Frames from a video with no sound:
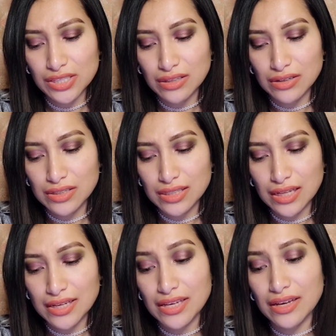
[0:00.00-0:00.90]
it looks
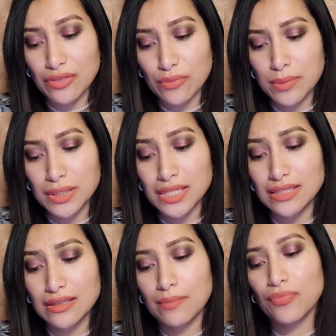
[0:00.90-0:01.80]
like. Yeah,
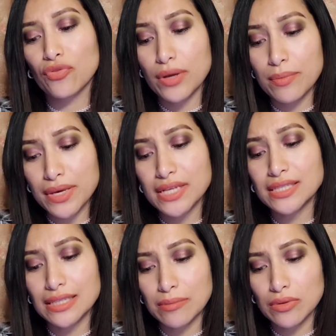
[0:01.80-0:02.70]

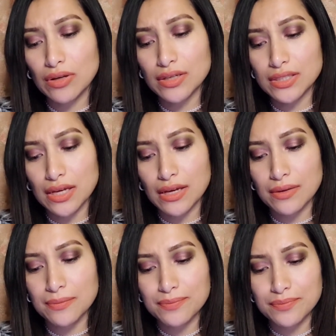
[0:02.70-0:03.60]
three-piece lip gloss
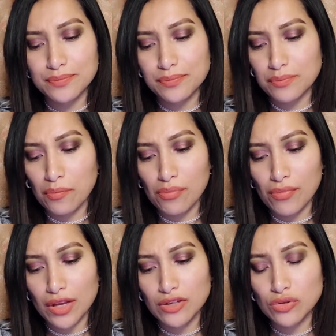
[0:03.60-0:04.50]
set,
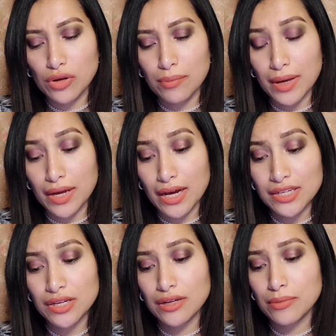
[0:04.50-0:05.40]
12-pan
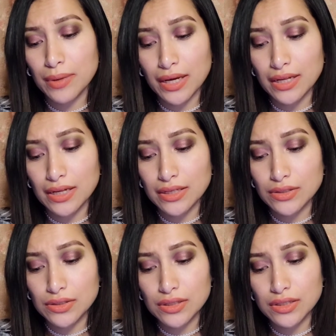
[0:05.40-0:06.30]
eyeshadow
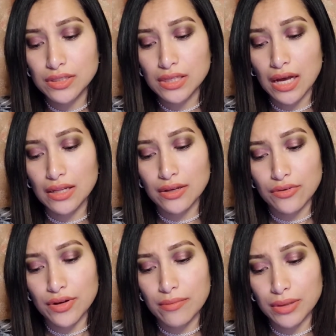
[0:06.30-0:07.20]
palettes, solid
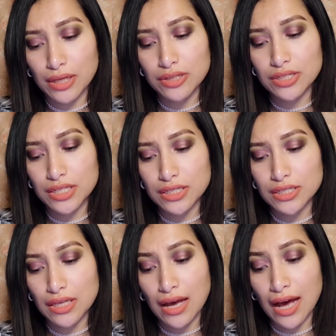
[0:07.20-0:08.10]
cream blush
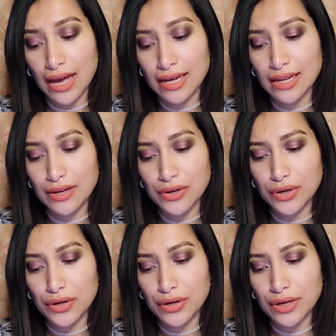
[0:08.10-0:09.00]
sticks, a
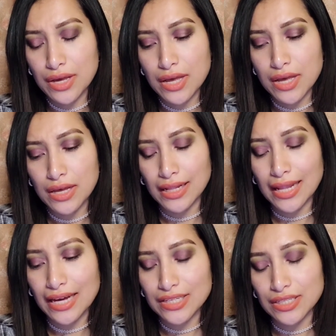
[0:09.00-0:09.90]
highlighter,
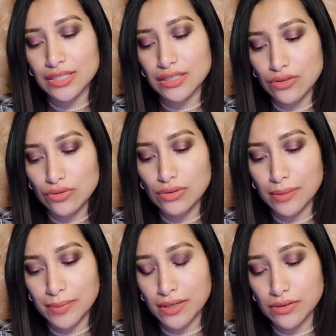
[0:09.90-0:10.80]
lashes, and 2
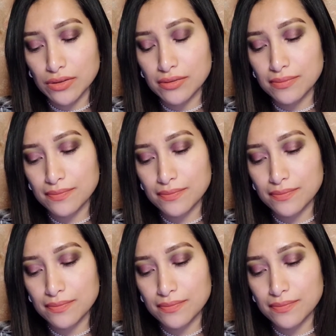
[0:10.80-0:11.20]
lip kits.